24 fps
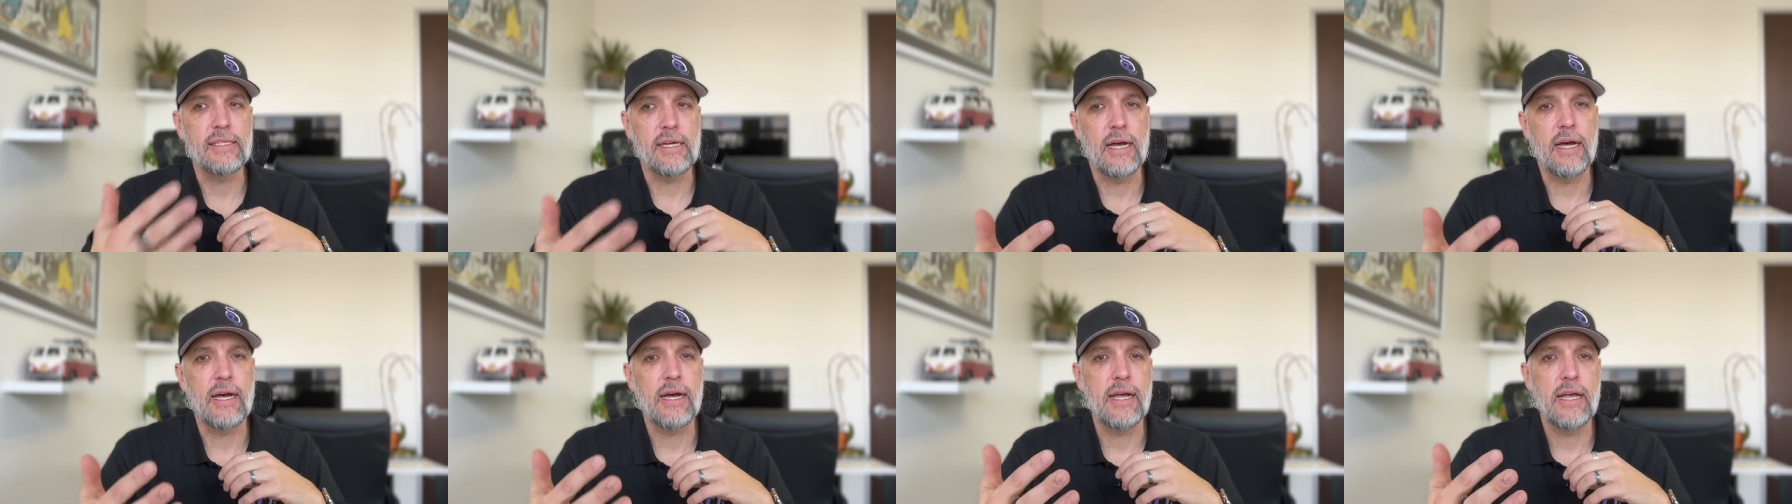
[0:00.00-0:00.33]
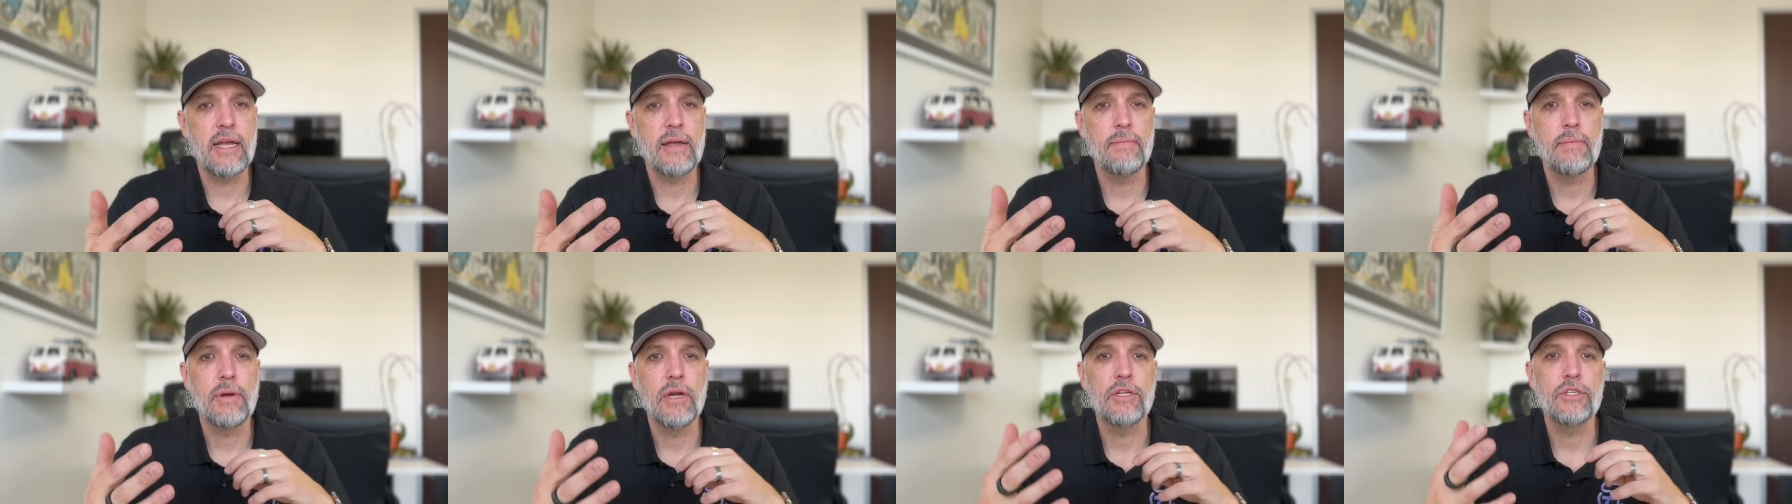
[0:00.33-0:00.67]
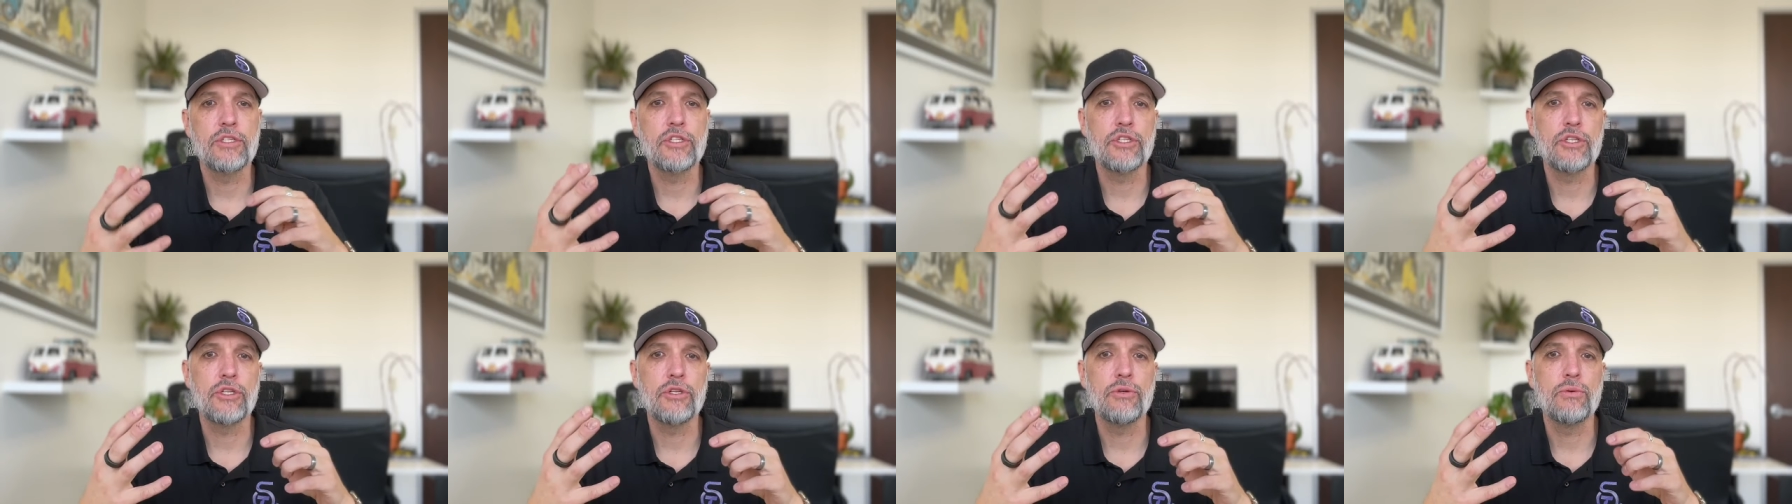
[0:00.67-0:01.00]
time
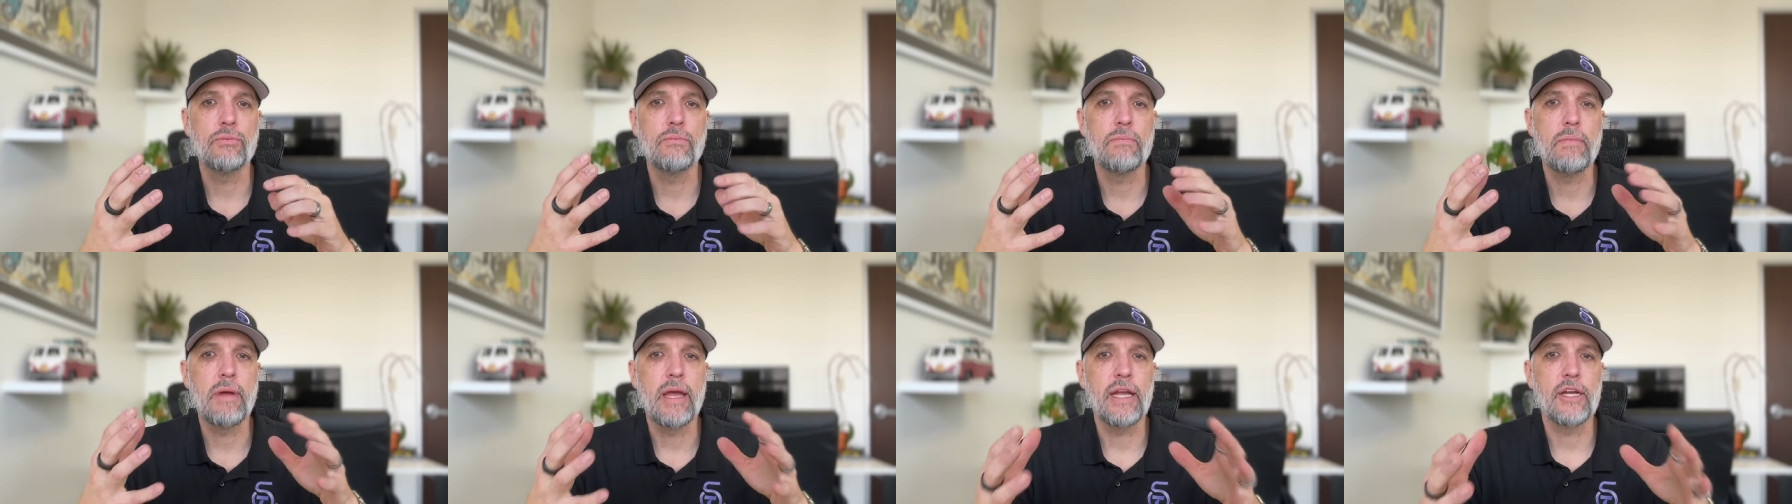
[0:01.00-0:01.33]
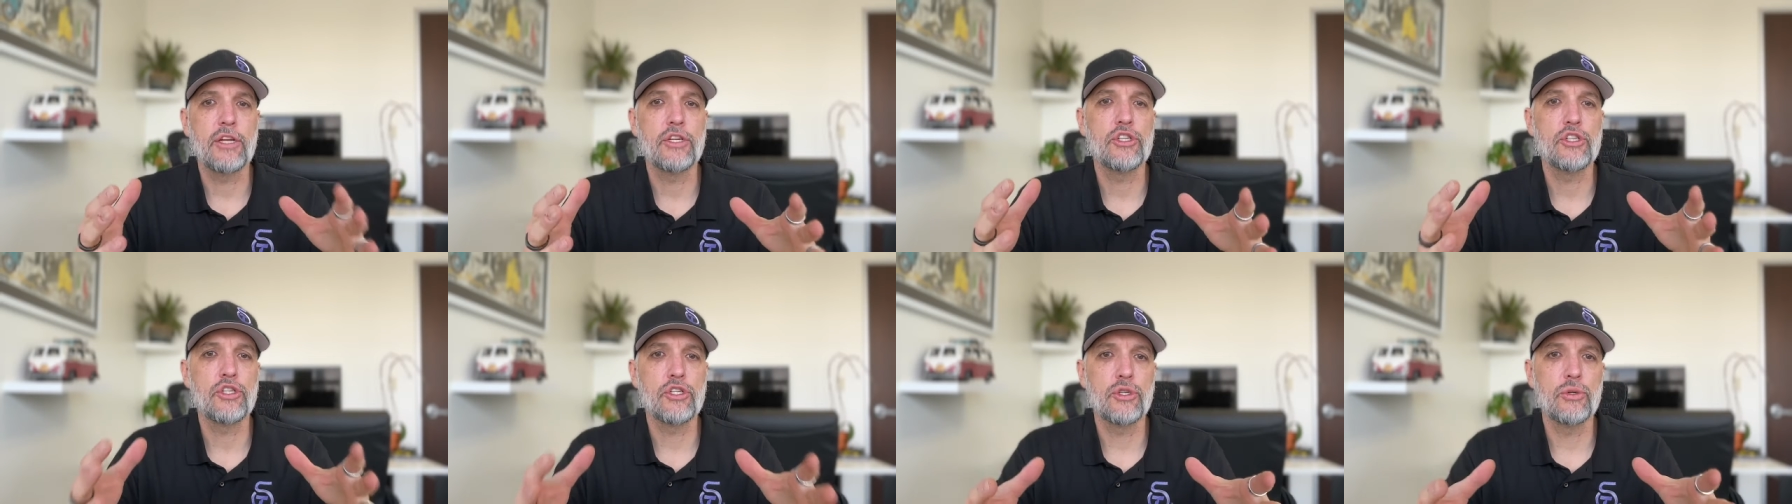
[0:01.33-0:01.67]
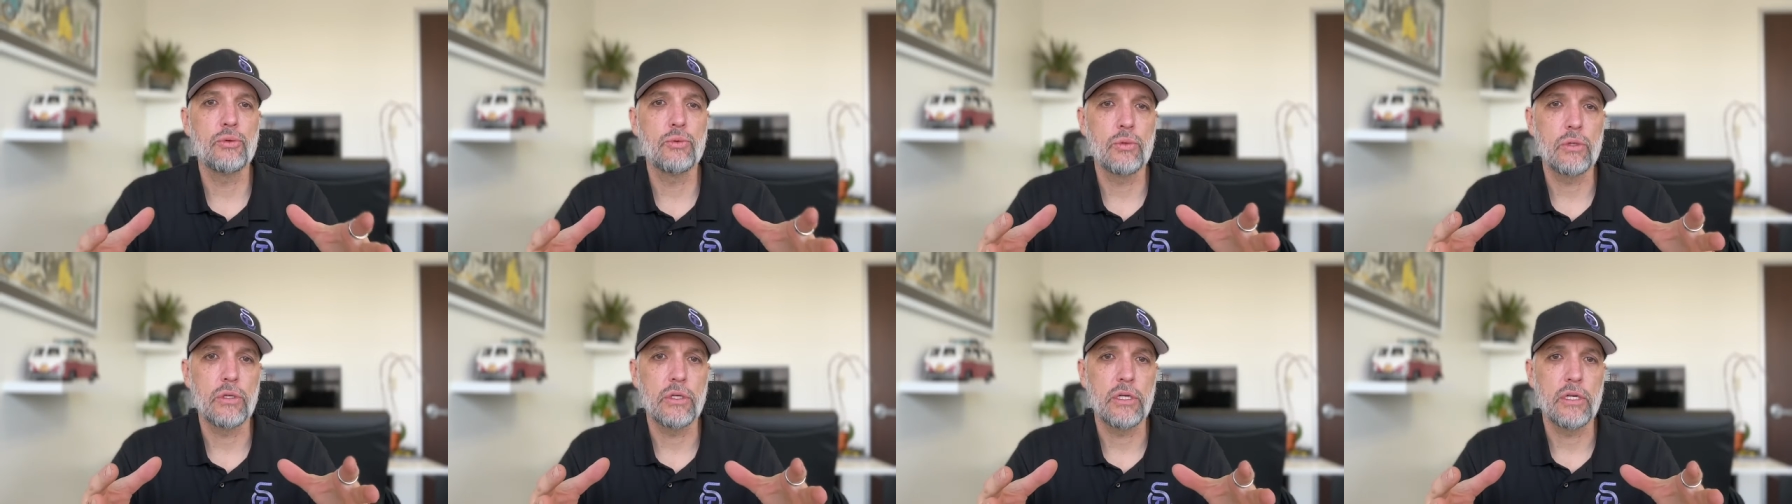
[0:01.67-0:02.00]
to make
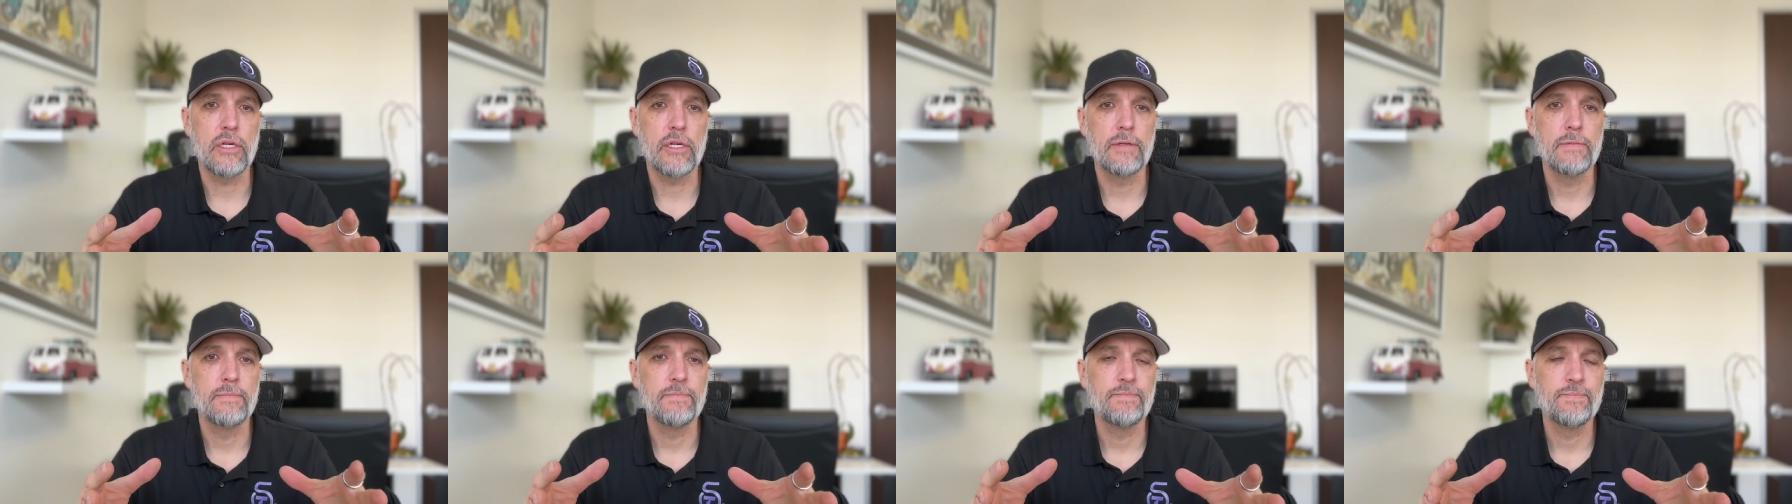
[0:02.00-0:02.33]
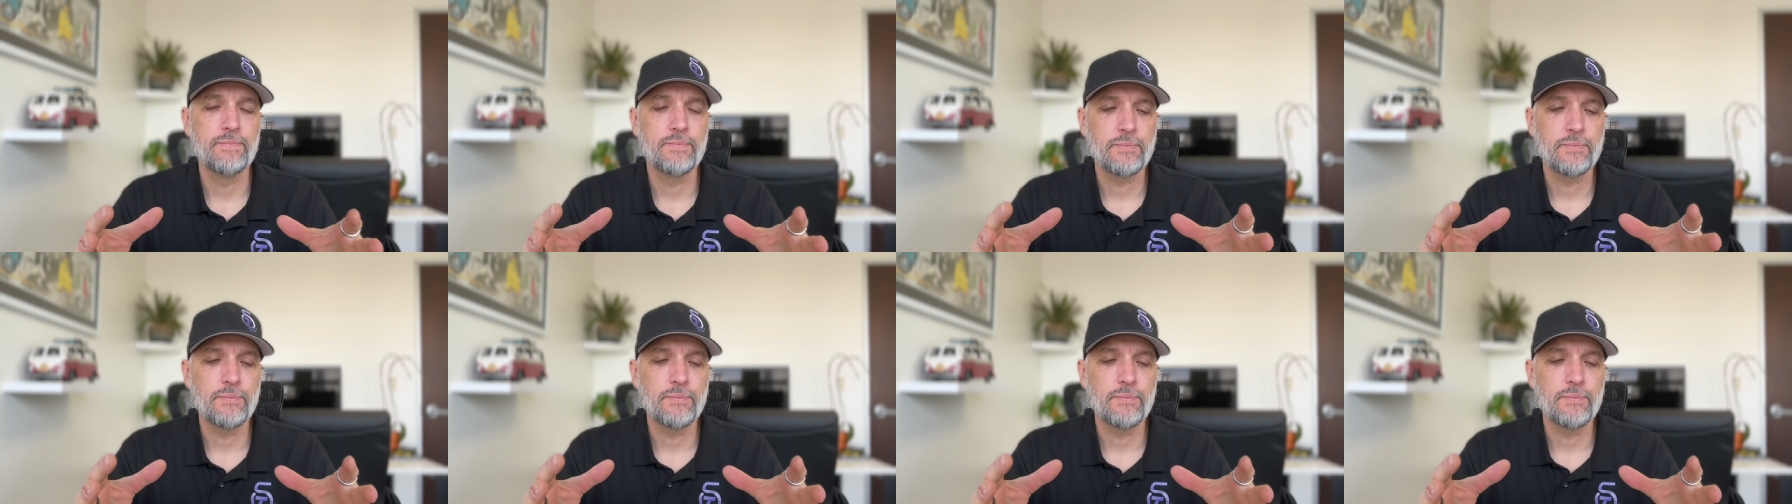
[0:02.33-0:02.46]
sure